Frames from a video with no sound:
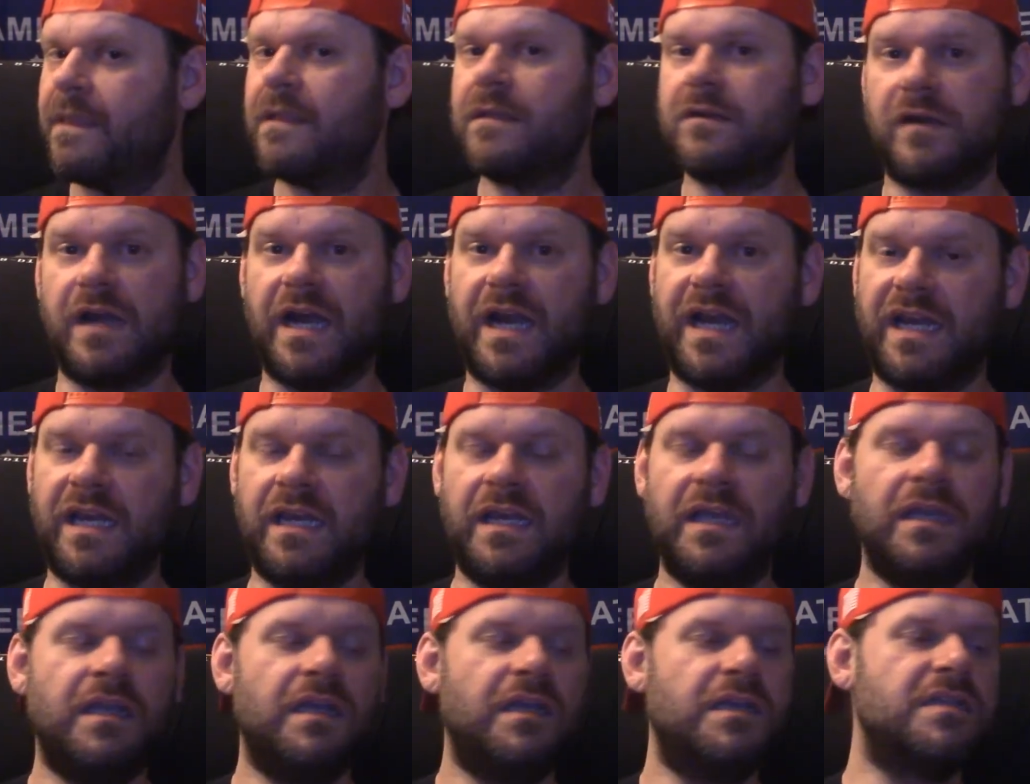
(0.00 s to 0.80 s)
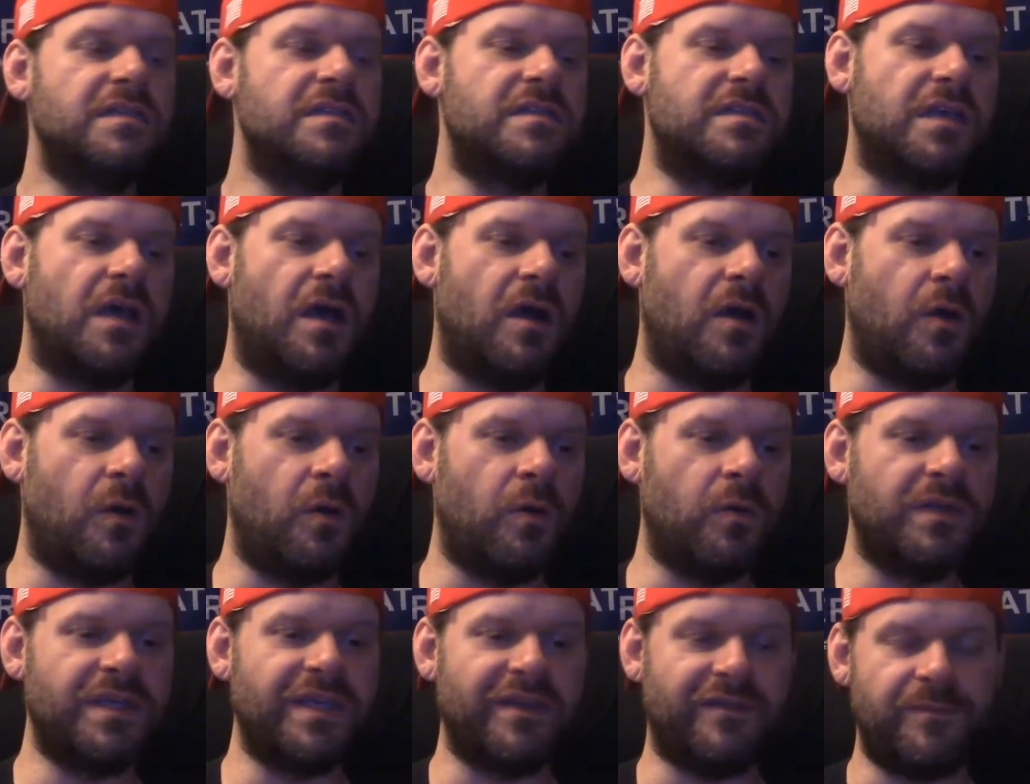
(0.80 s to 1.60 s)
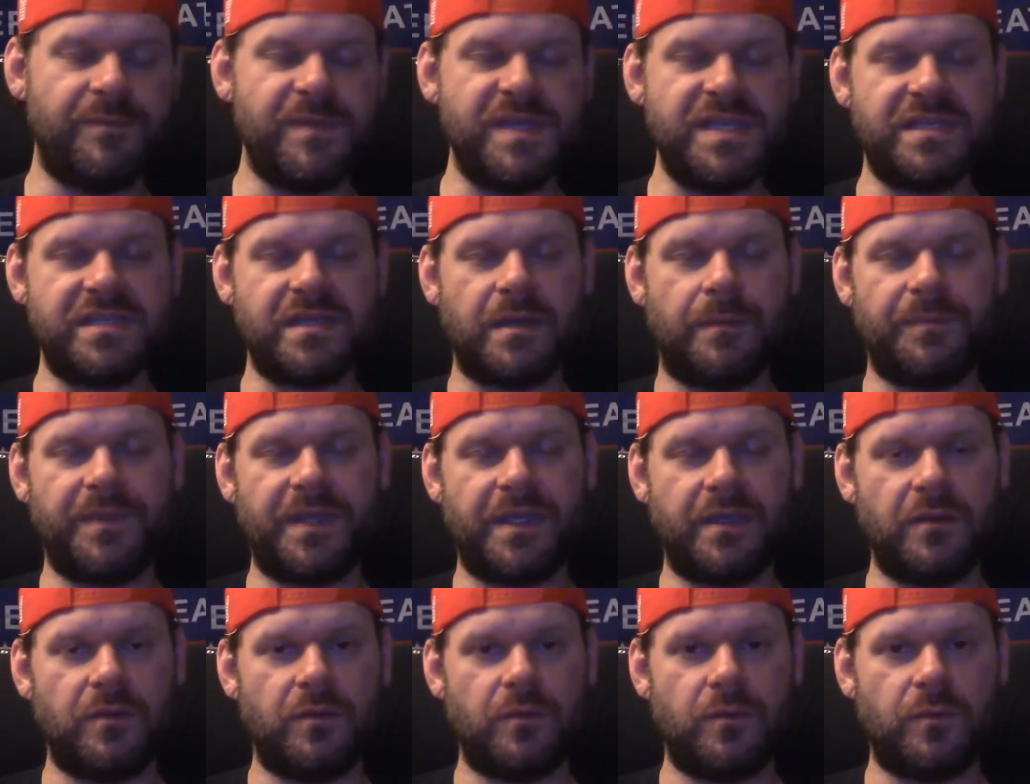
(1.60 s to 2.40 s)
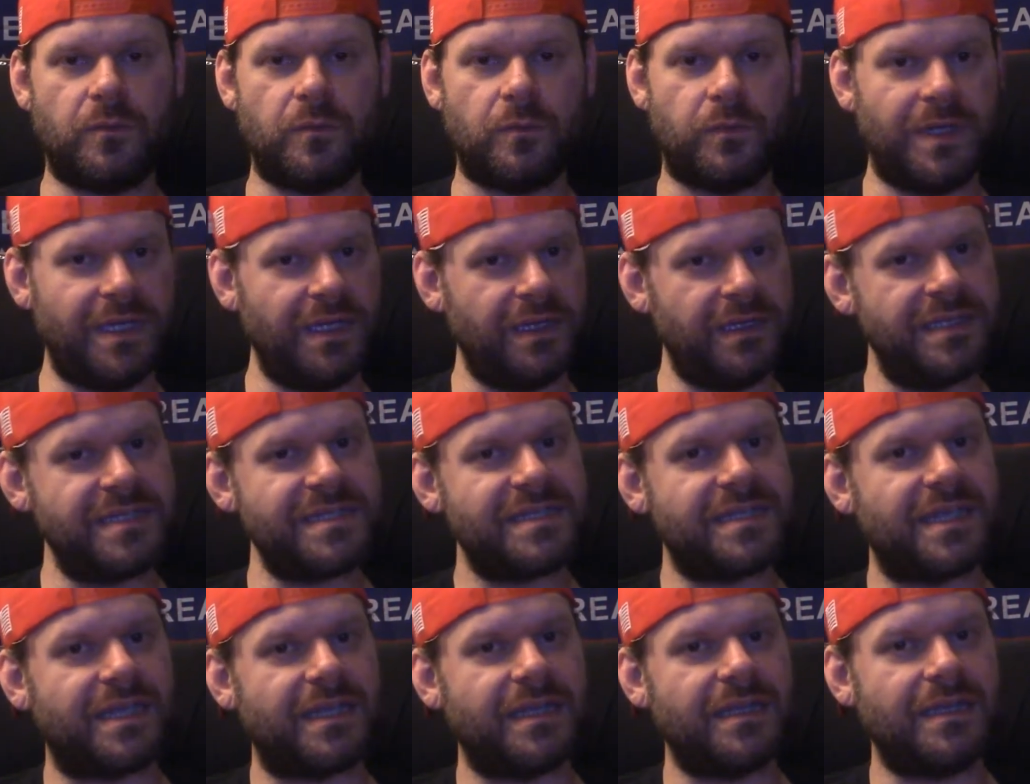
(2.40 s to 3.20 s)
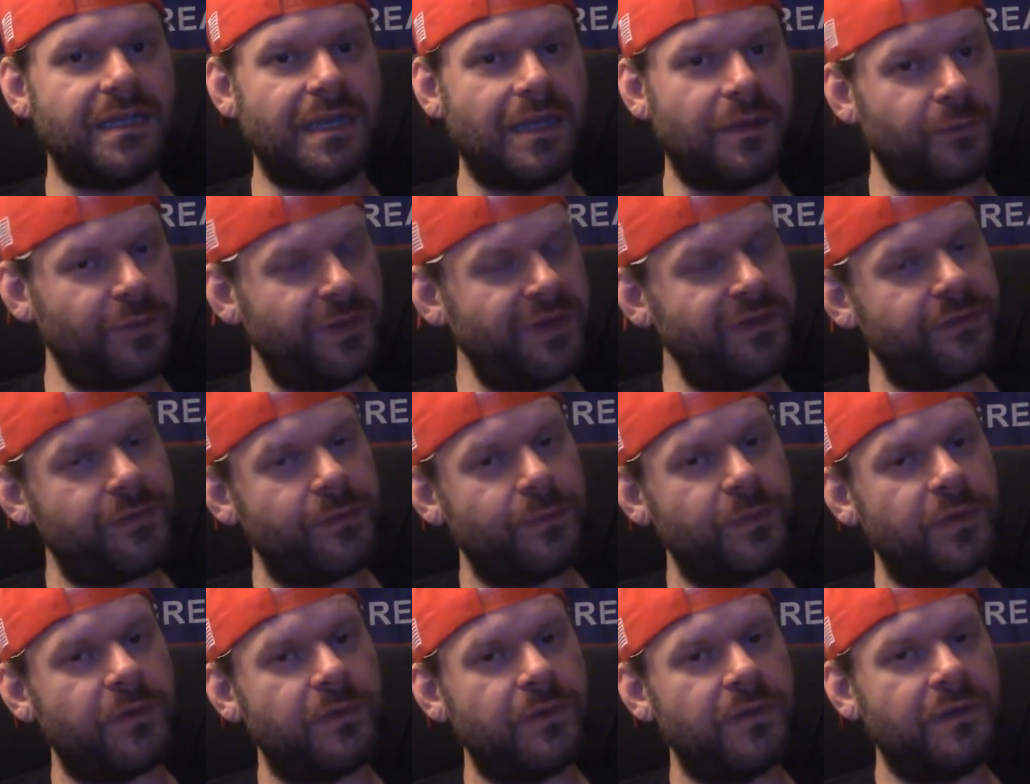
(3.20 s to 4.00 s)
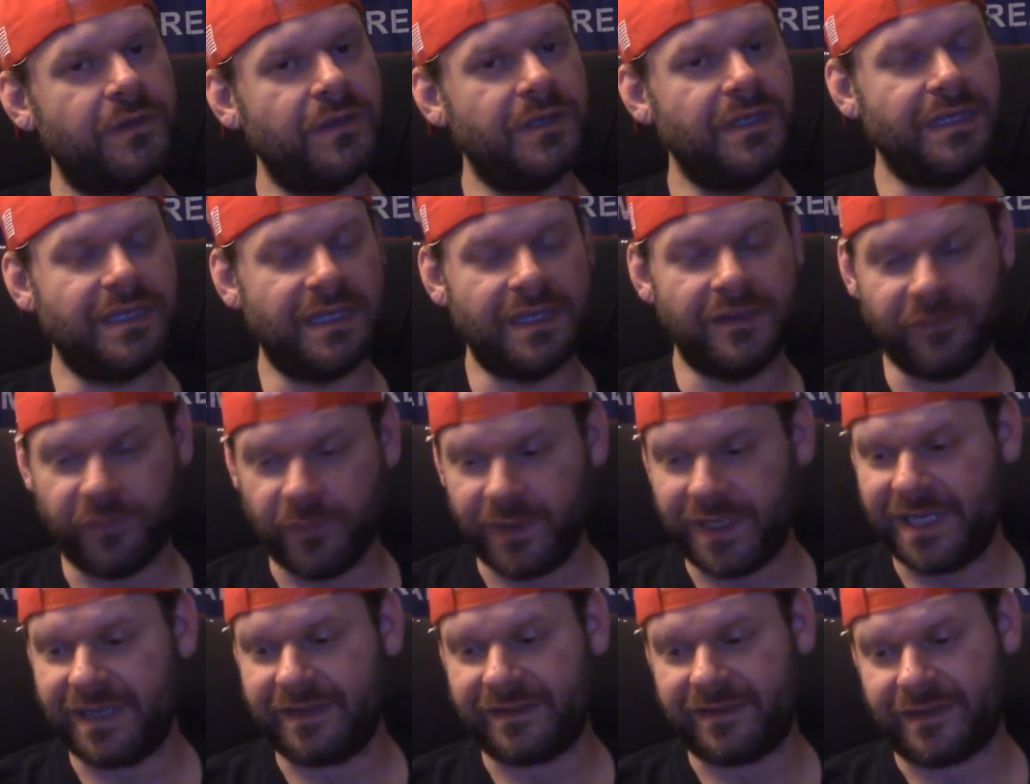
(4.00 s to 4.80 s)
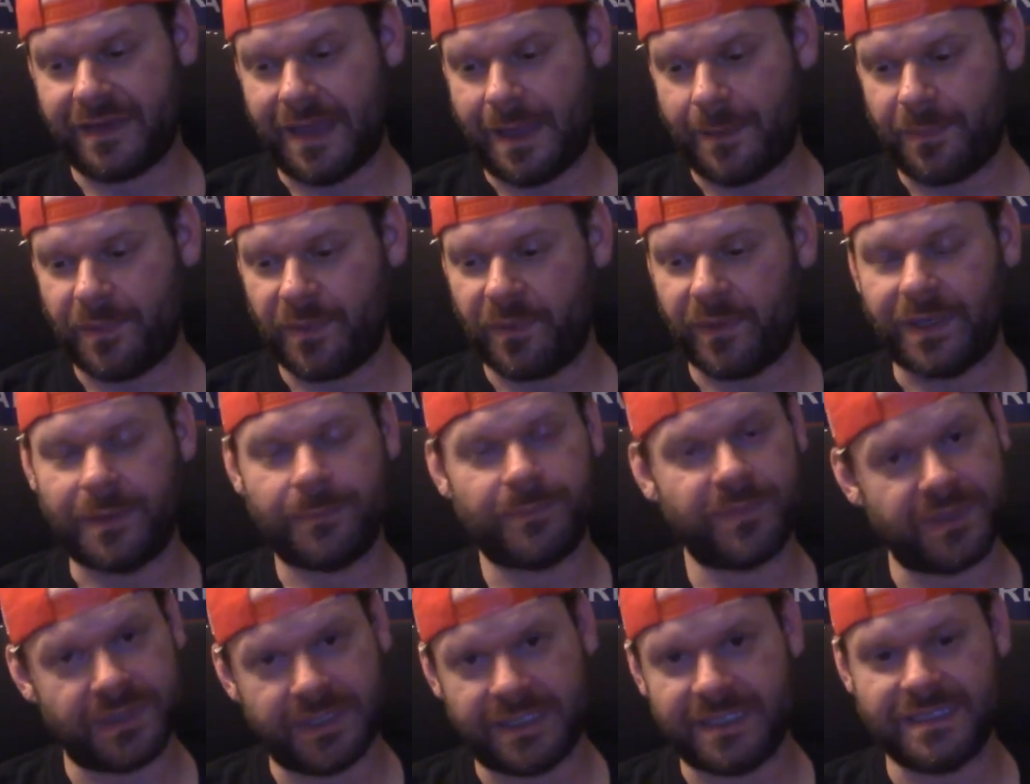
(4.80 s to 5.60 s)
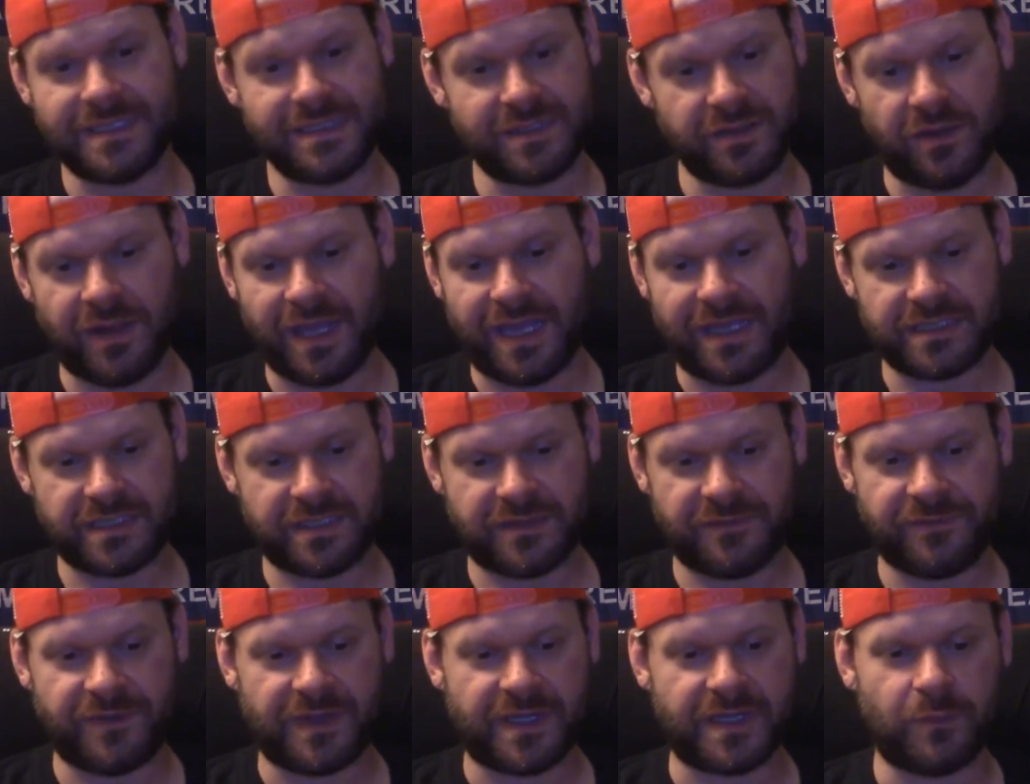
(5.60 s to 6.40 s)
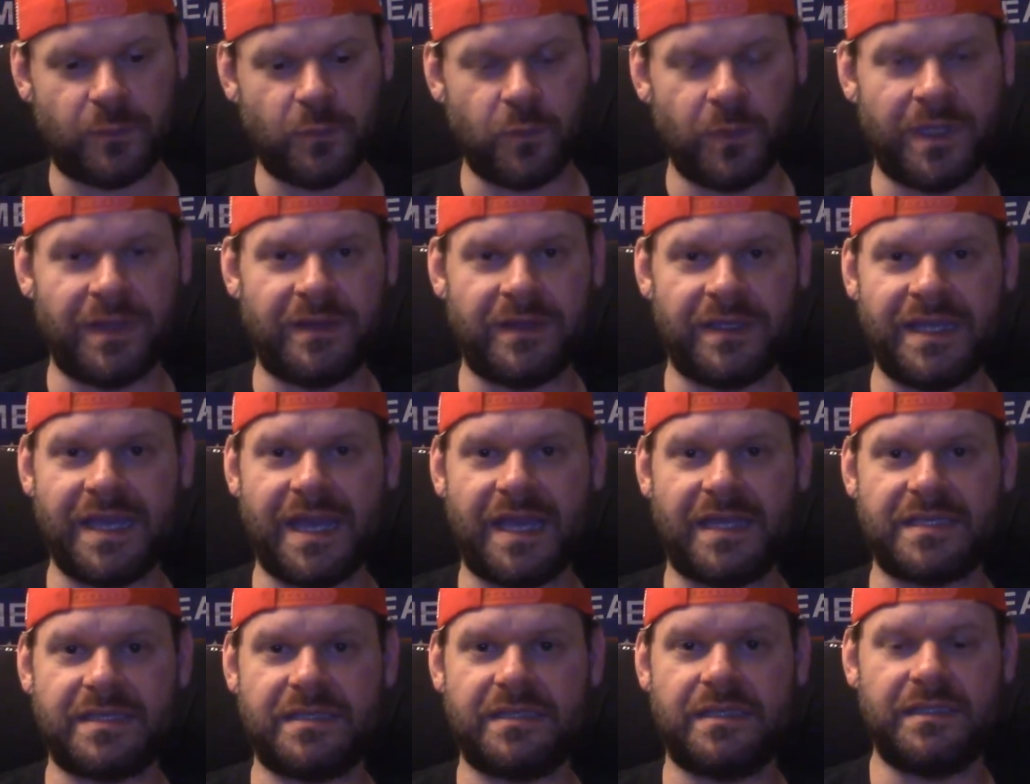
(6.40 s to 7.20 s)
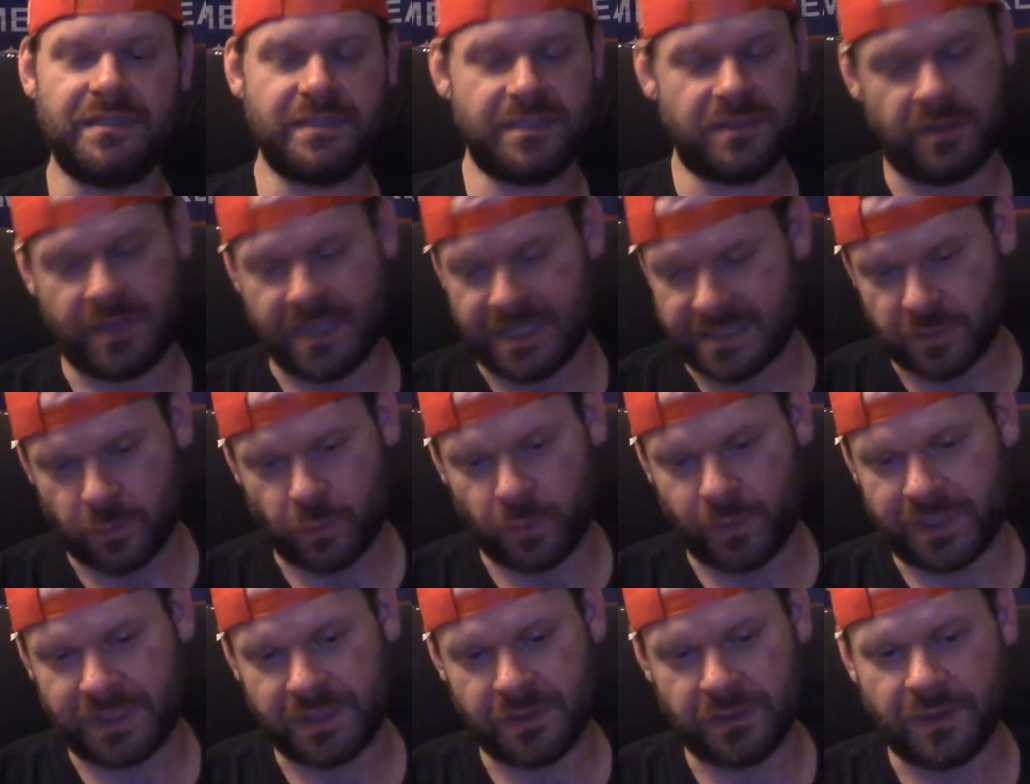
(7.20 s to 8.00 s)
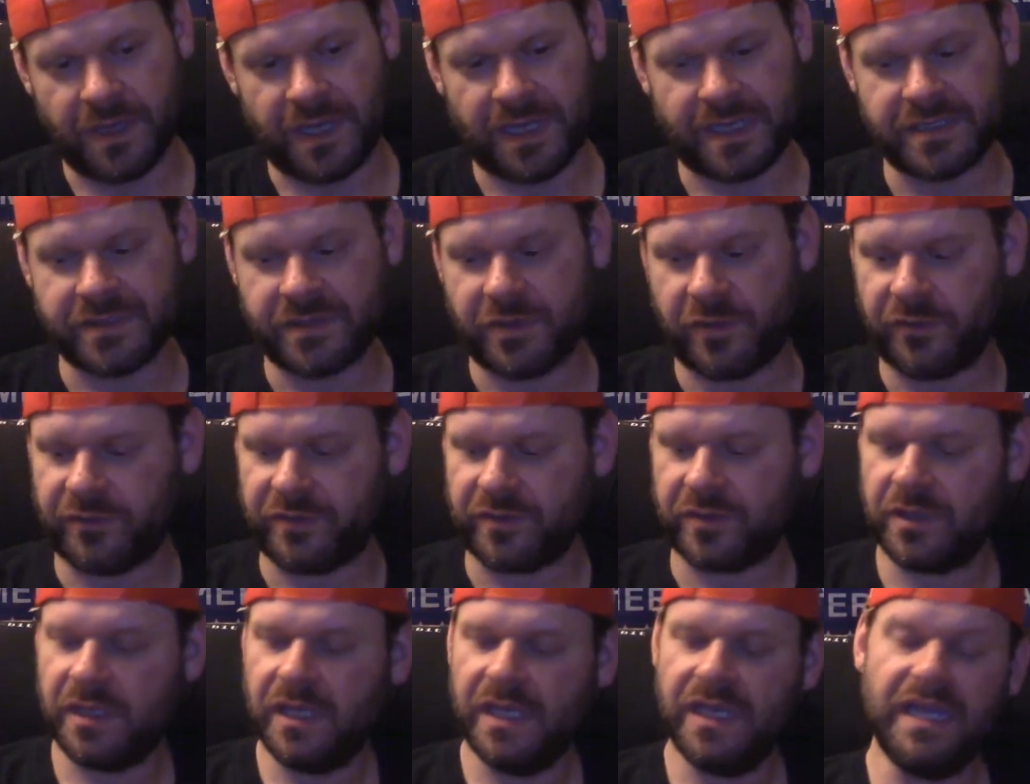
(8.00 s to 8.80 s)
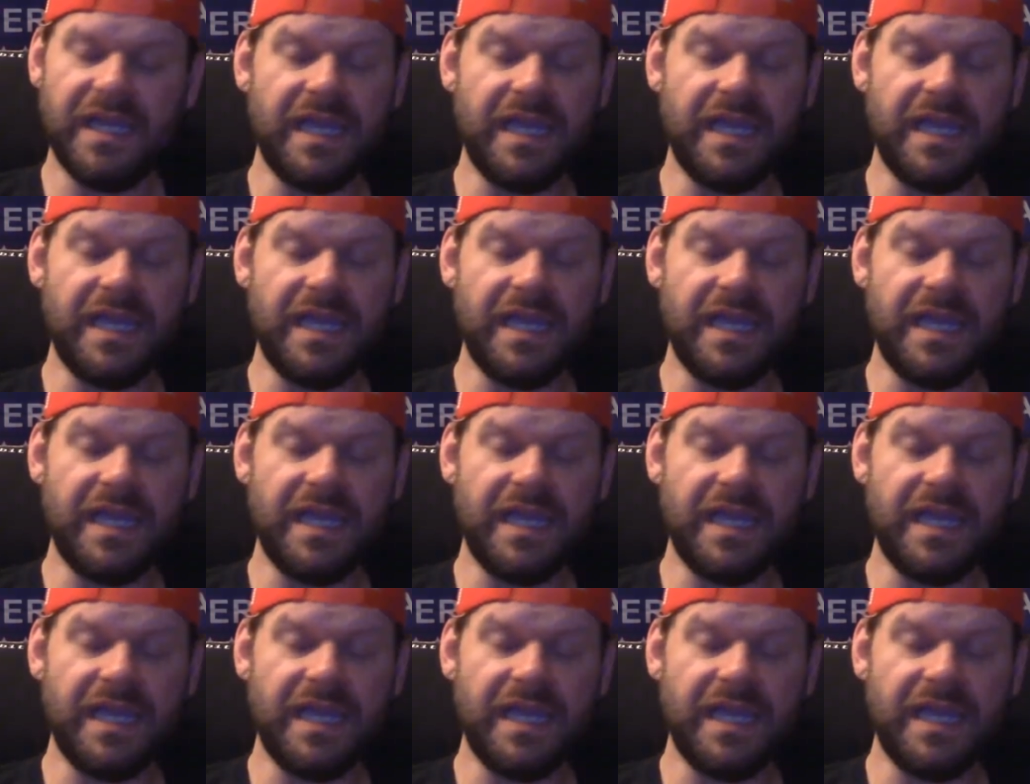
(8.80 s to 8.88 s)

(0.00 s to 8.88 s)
Right? So give me something realistic and reasonable if we get to that point. But he still has to fucking win the yes. He still has to win you guys over.